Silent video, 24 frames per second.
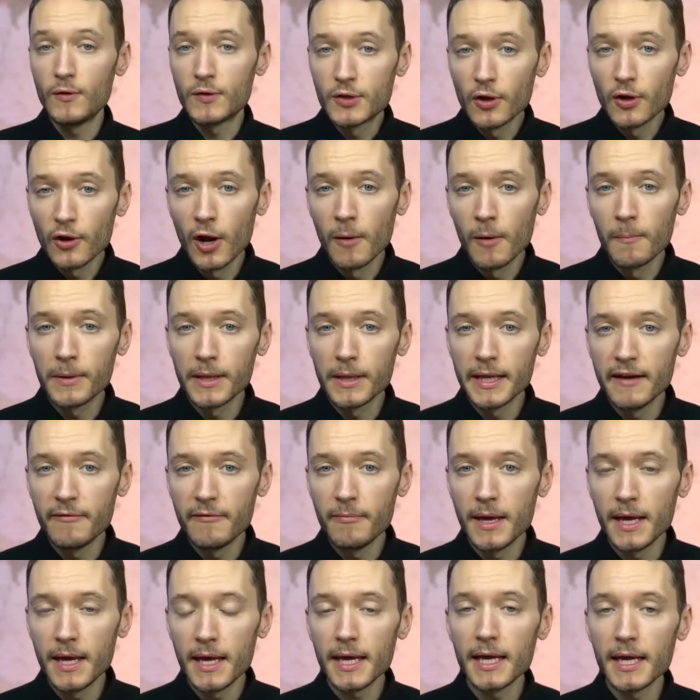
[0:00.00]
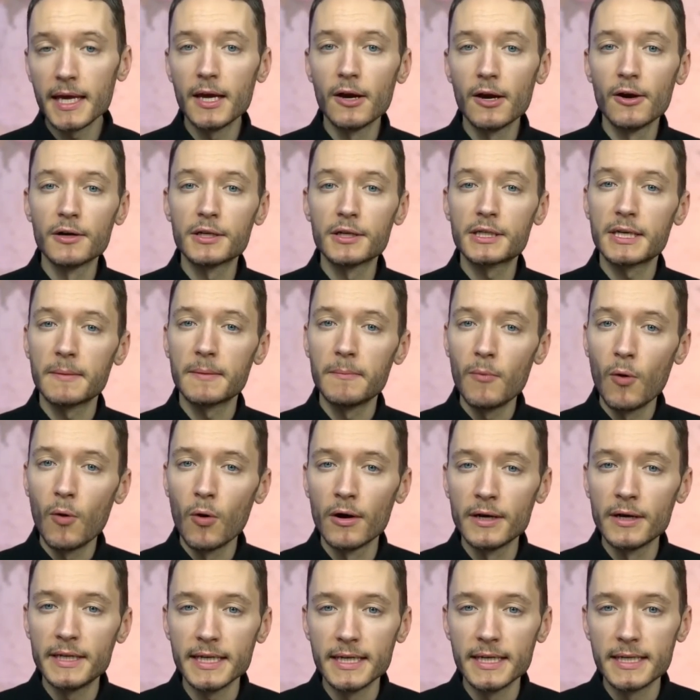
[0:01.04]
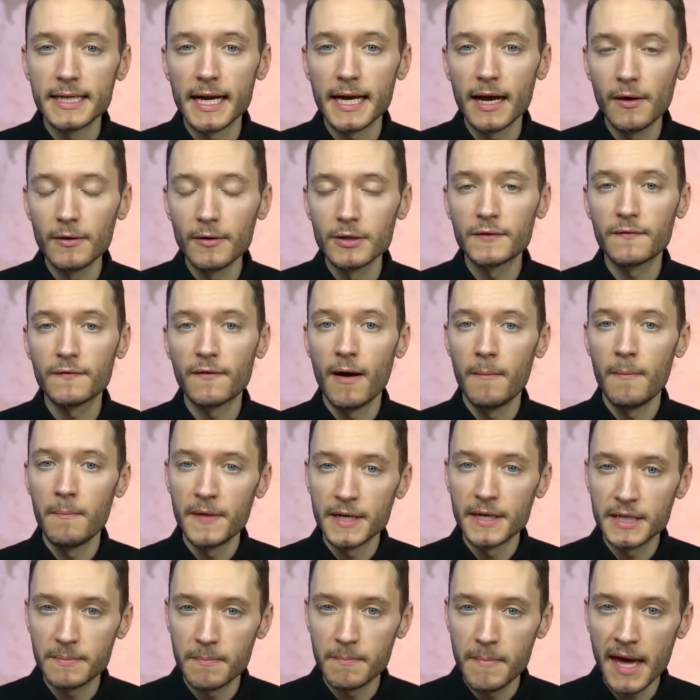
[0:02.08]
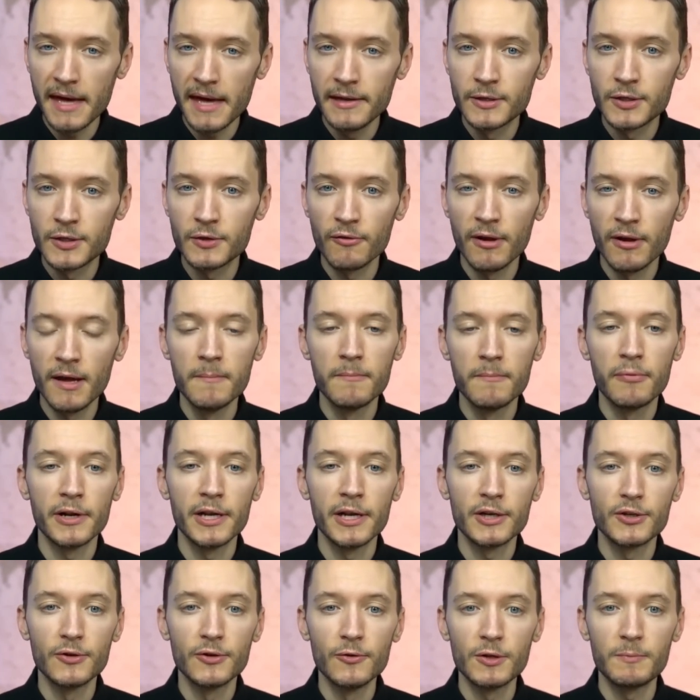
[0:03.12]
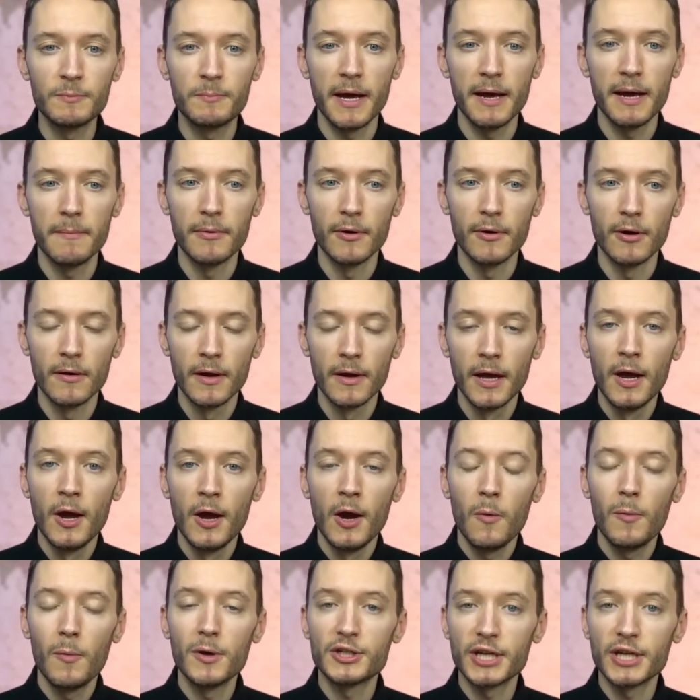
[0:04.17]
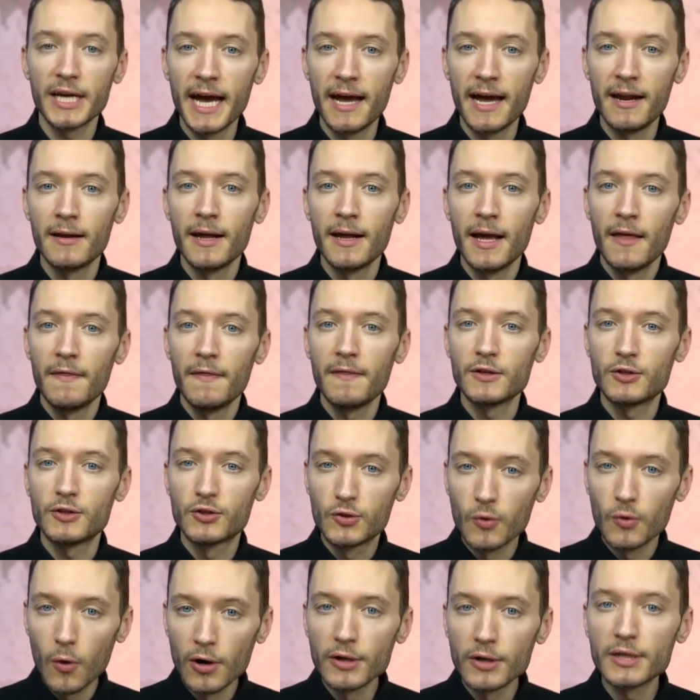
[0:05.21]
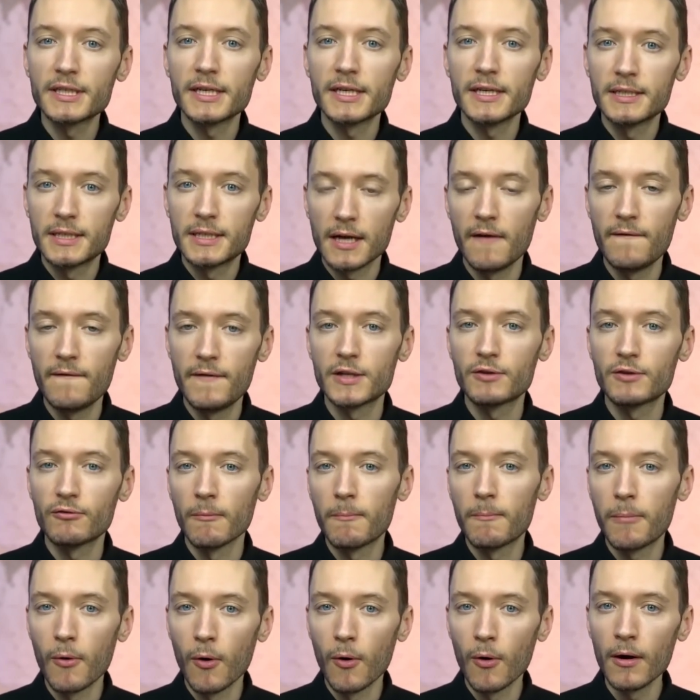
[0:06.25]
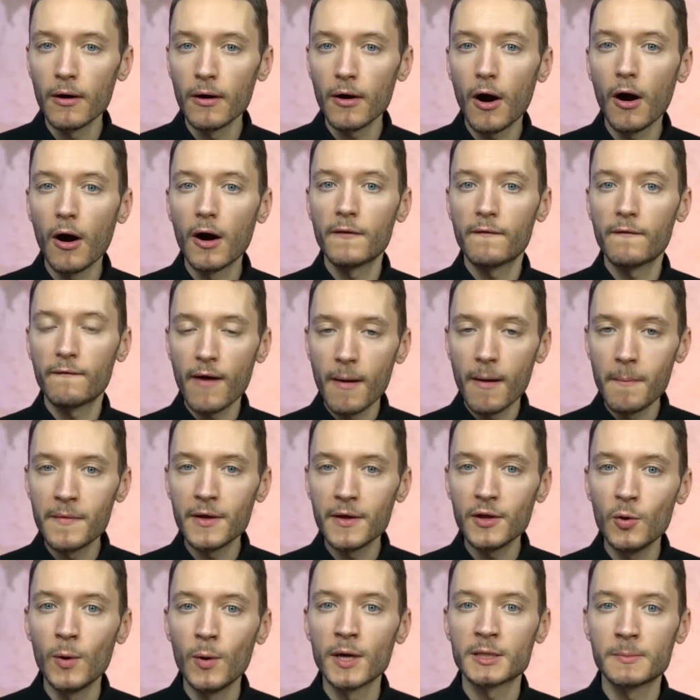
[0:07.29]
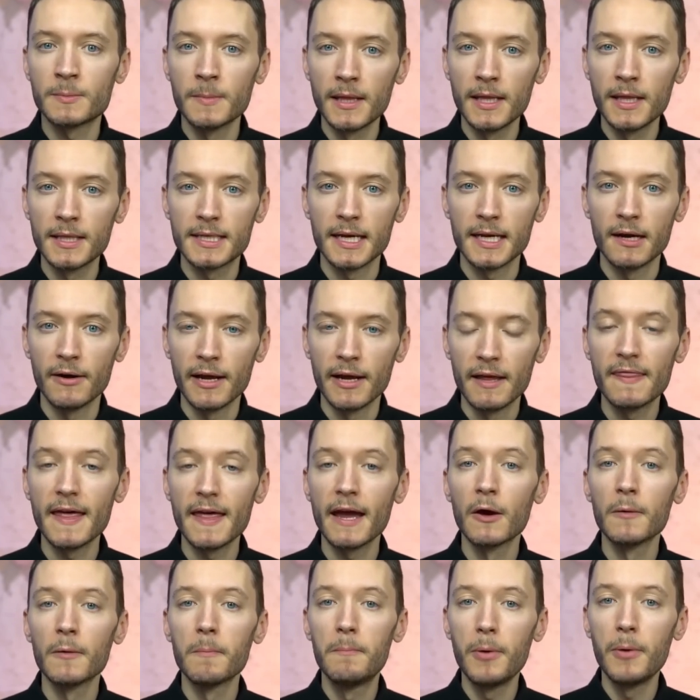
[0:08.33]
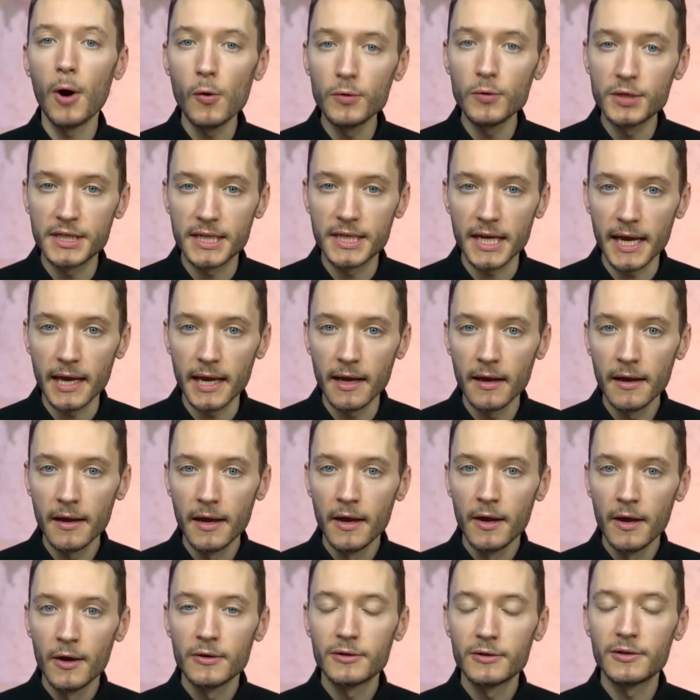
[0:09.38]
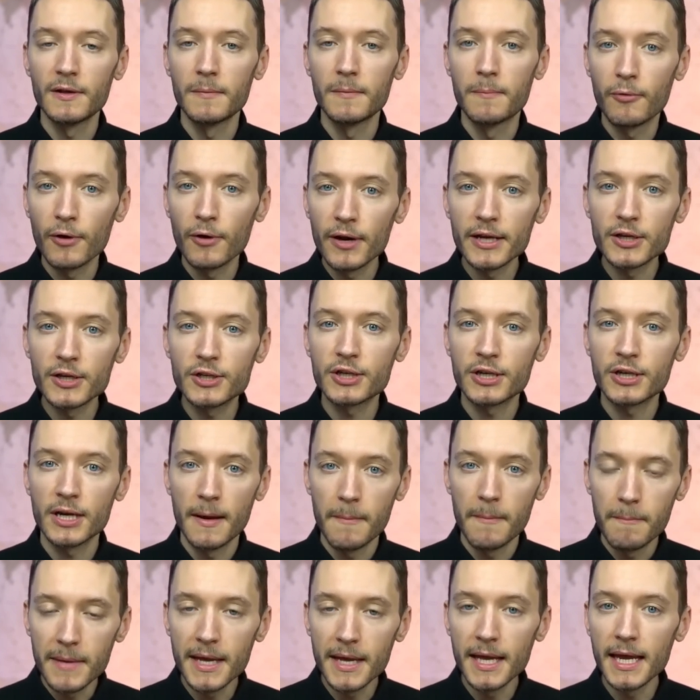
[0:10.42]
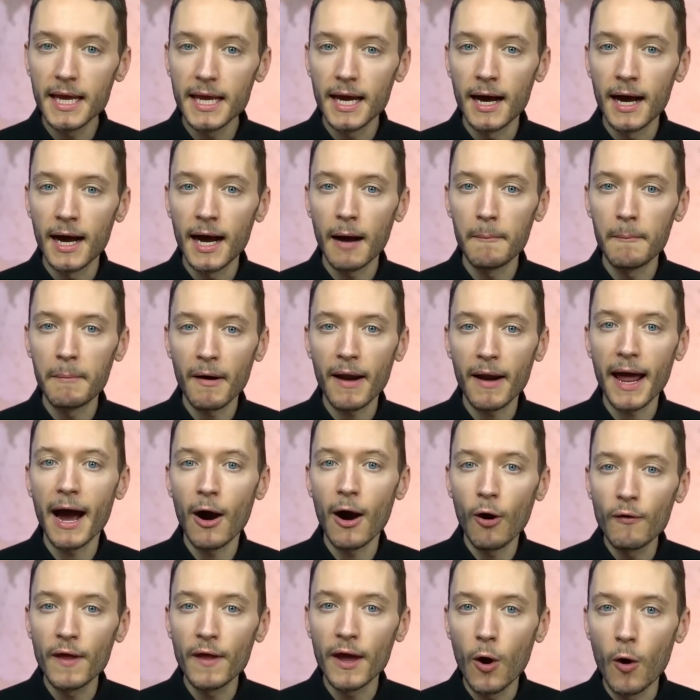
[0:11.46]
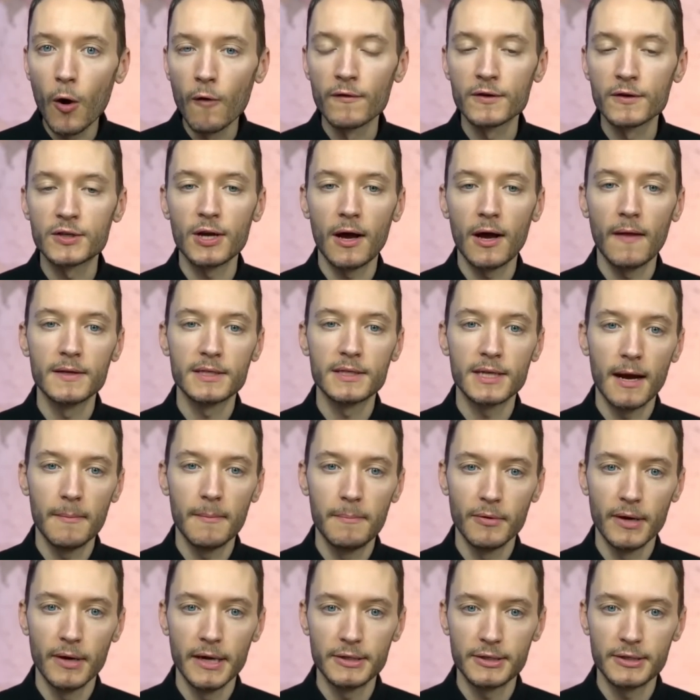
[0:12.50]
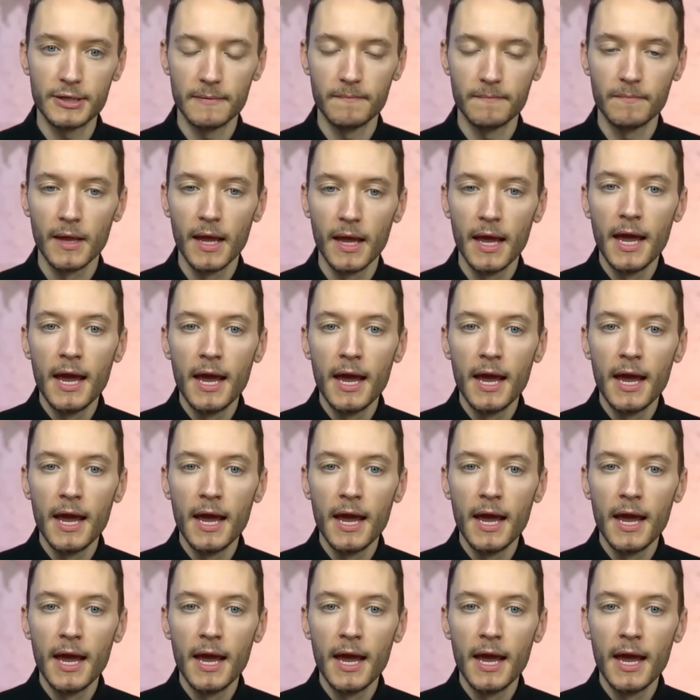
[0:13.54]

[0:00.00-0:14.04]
you still don't believe me, here are some more details from this mainstream British newspaper, which again, the sources of this report are from the US military. They are boasting to the British media about how they oversaw this operation.